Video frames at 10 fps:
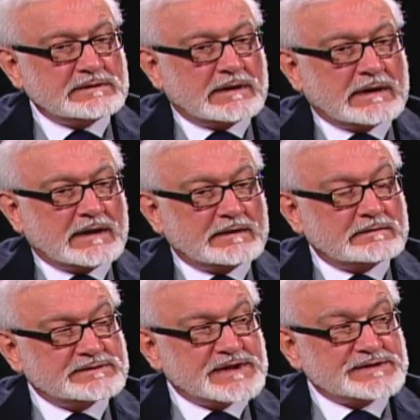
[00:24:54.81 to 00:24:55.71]

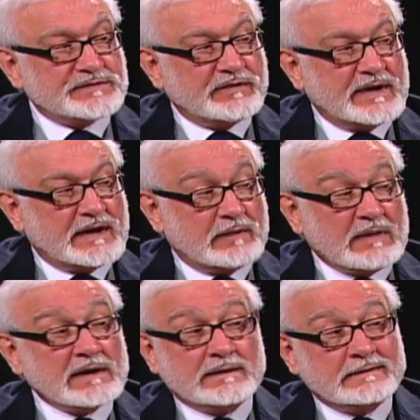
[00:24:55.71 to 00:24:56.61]
schizophrenia and
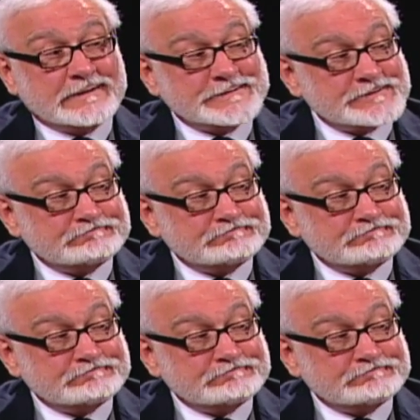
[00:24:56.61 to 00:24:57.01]
mental illness.